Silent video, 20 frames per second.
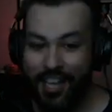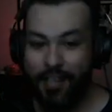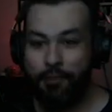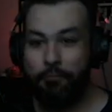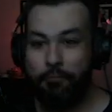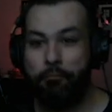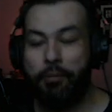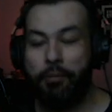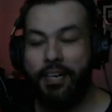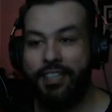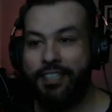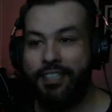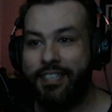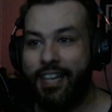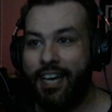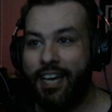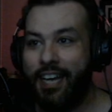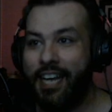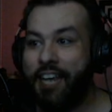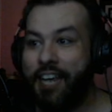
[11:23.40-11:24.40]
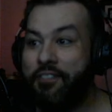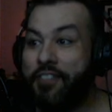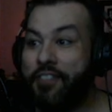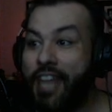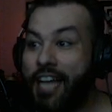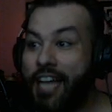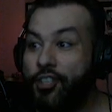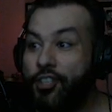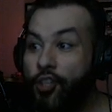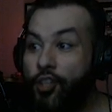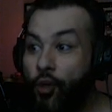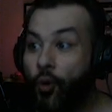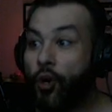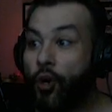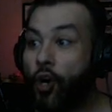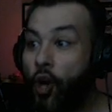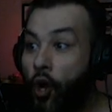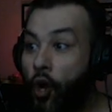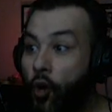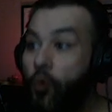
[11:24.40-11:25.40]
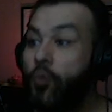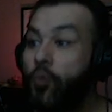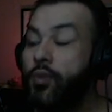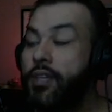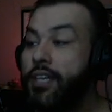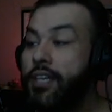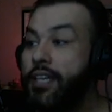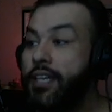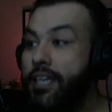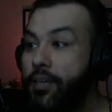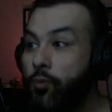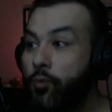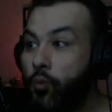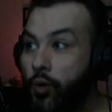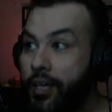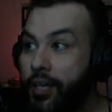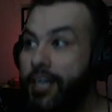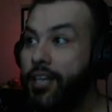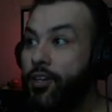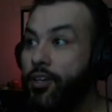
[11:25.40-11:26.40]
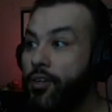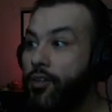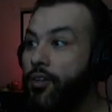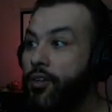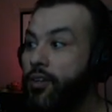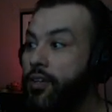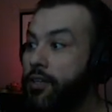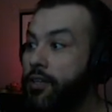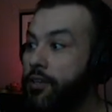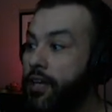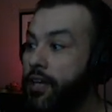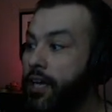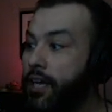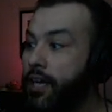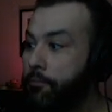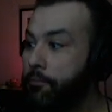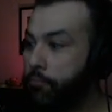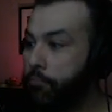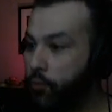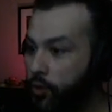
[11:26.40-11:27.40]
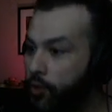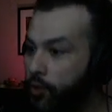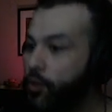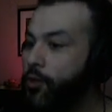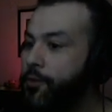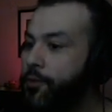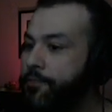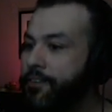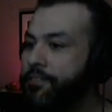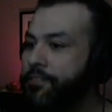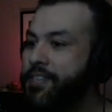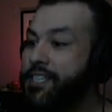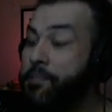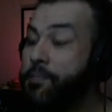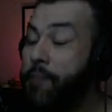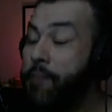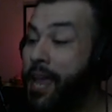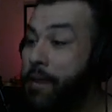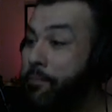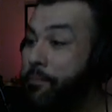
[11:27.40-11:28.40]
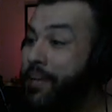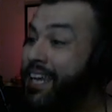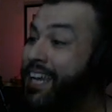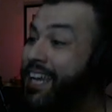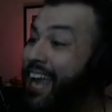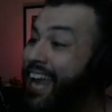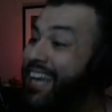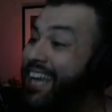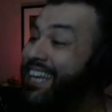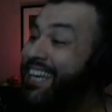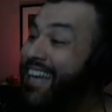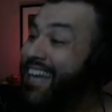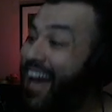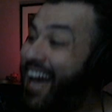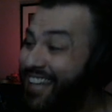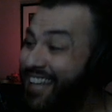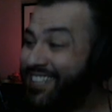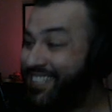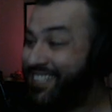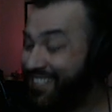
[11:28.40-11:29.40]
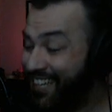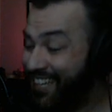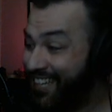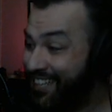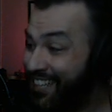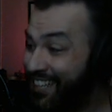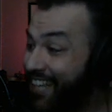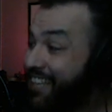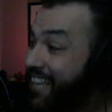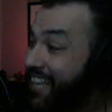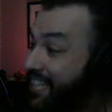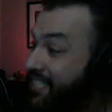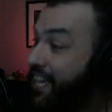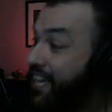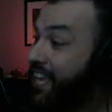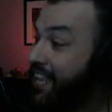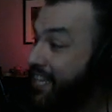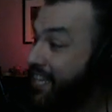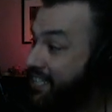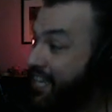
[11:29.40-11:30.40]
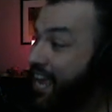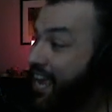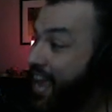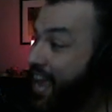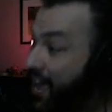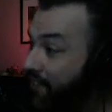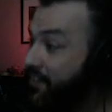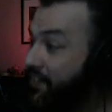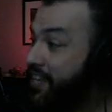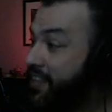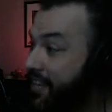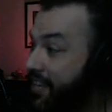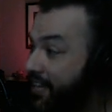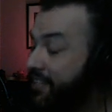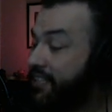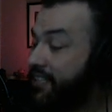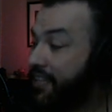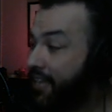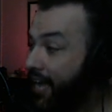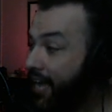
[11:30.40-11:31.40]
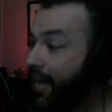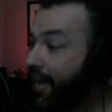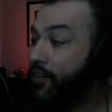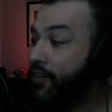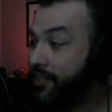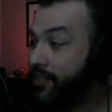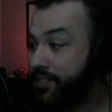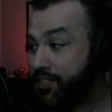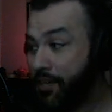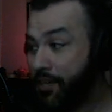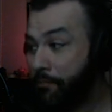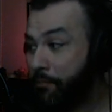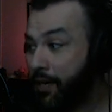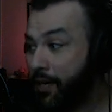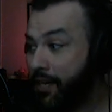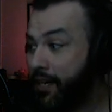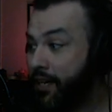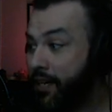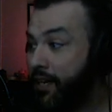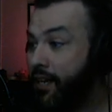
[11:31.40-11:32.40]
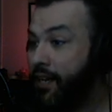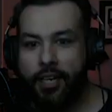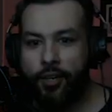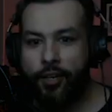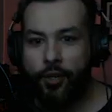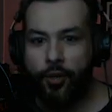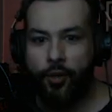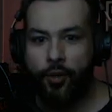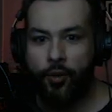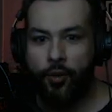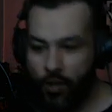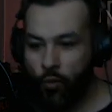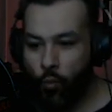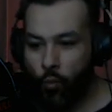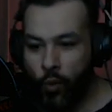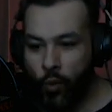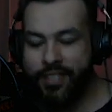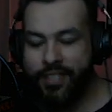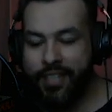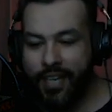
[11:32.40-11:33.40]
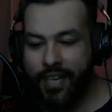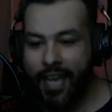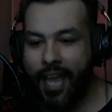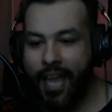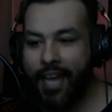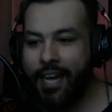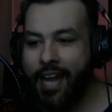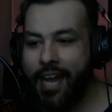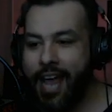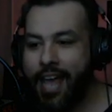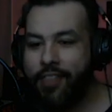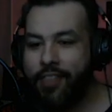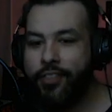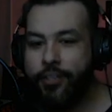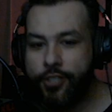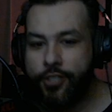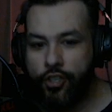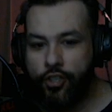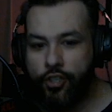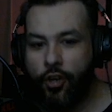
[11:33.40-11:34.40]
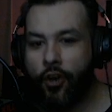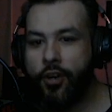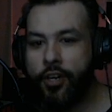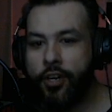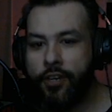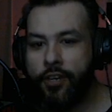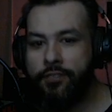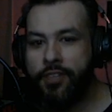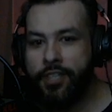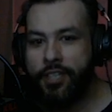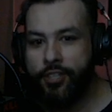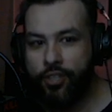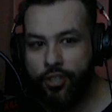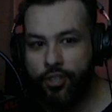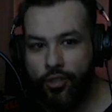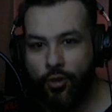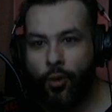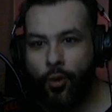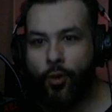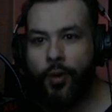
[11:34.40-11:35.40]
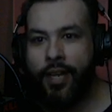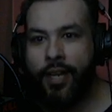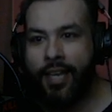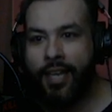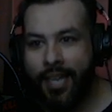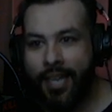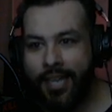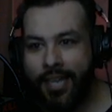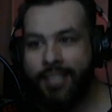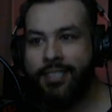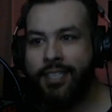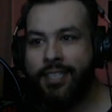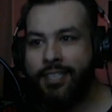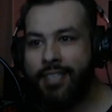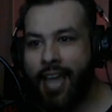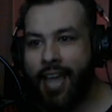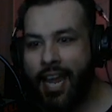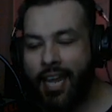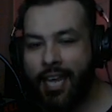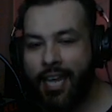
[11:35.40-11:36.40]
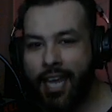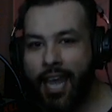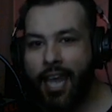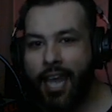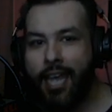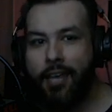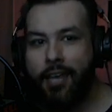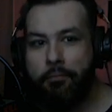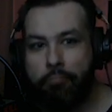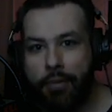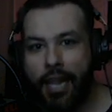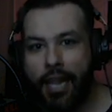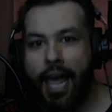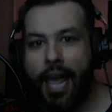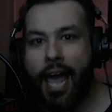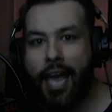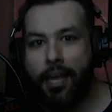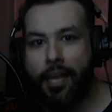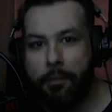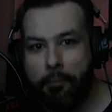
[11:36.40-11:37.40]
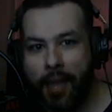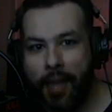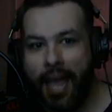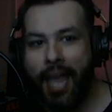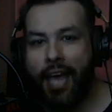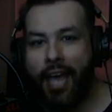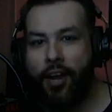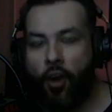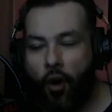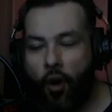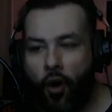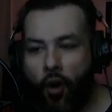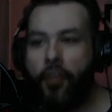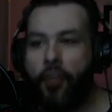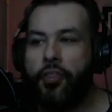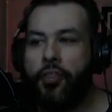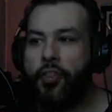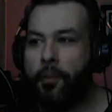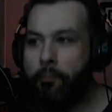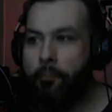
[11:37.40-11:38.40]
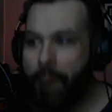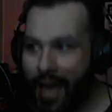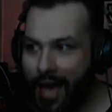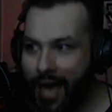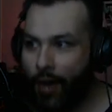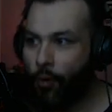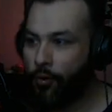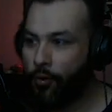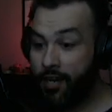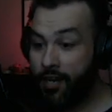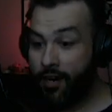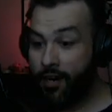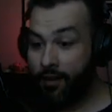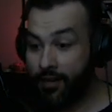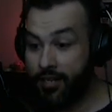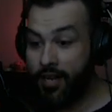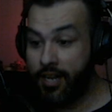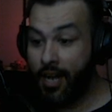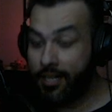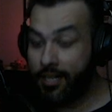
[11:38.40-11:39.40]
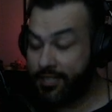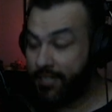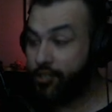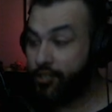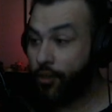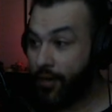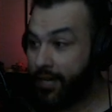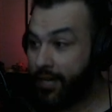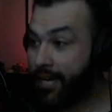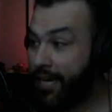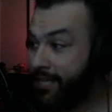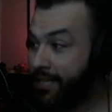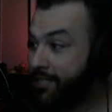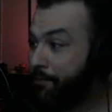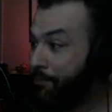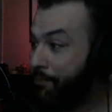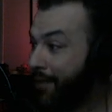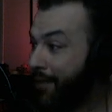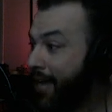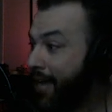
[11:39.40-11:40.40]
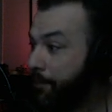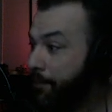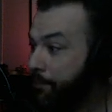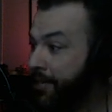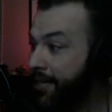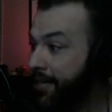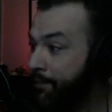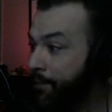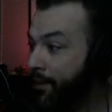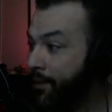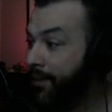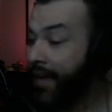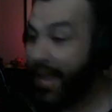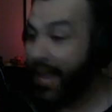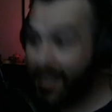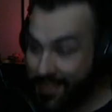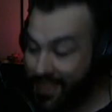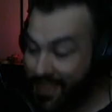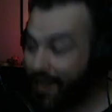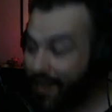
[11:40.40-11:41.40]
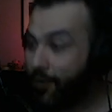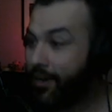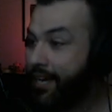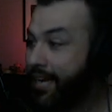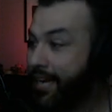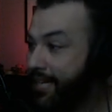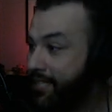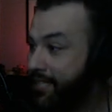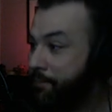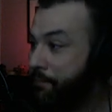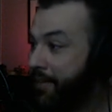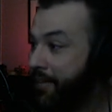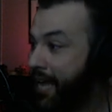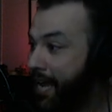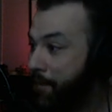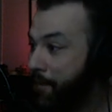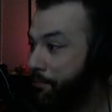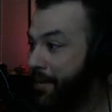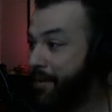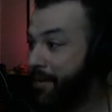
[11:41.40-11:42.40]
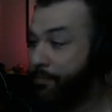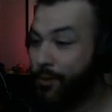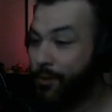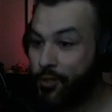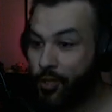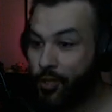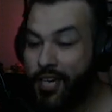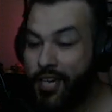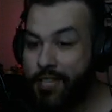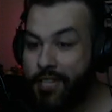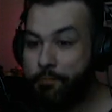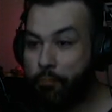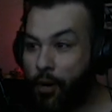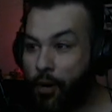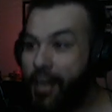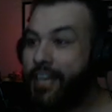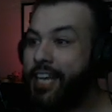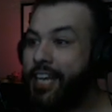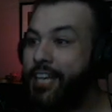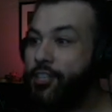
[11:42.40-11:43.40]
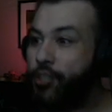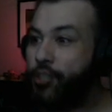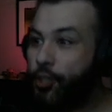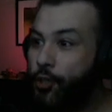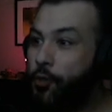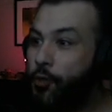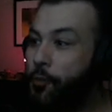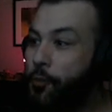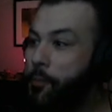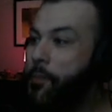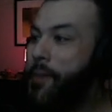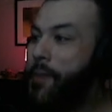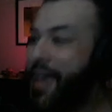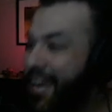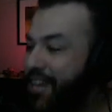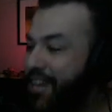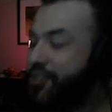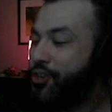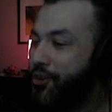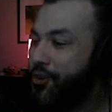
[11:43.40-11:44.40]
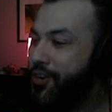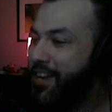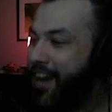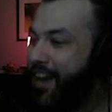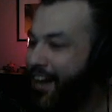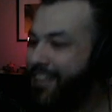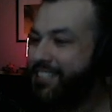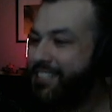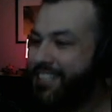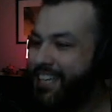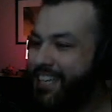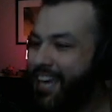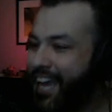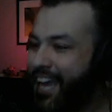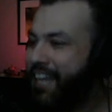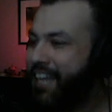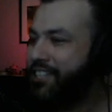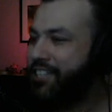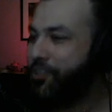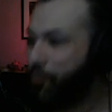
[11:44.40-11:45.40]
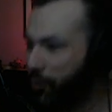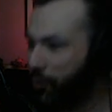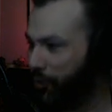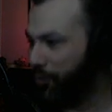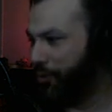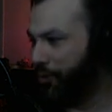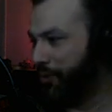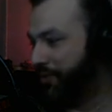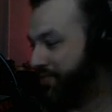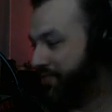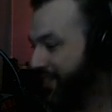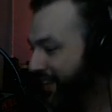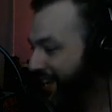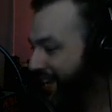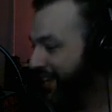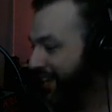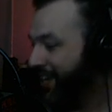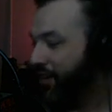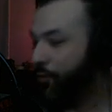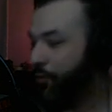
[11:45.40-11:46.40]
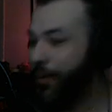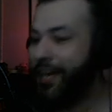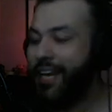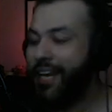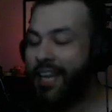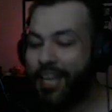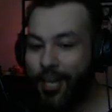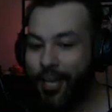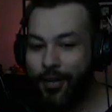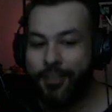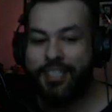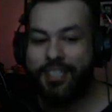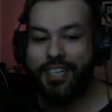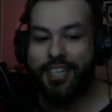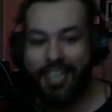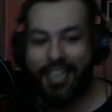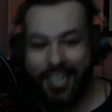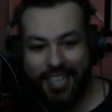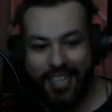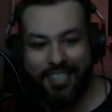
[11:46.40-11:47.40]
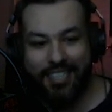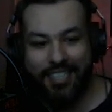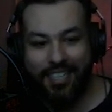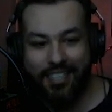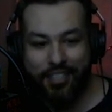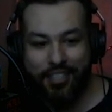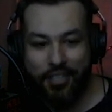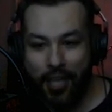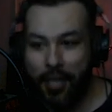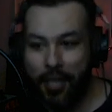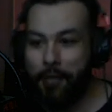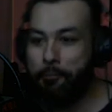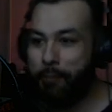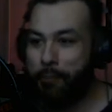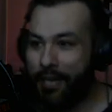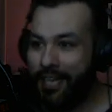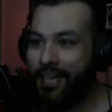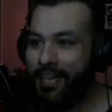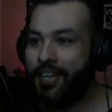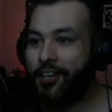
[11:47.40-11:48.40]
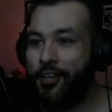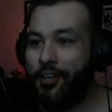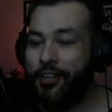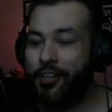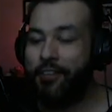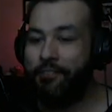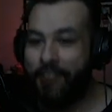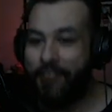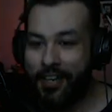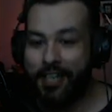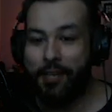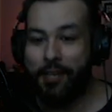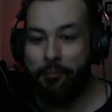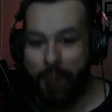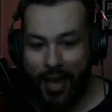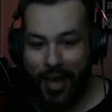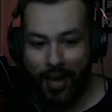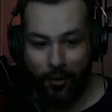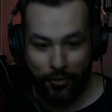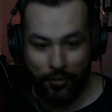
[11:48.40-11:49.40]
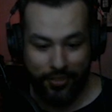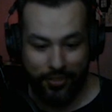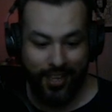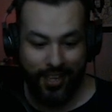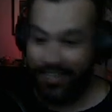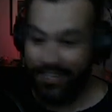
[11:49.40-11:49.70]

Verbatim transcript: But uh, if that's your only real uh, proof of this man being a Nazi, like that's a that's a heavy thing to lay on somebody who, once again, at the start of this story, kisses a gay black man on the mouth. Nazis are against black people and they're against gay people. So he's breaking two major Nazi ass rules when he goes and kisses Doug Pinnick on the fucking mouth.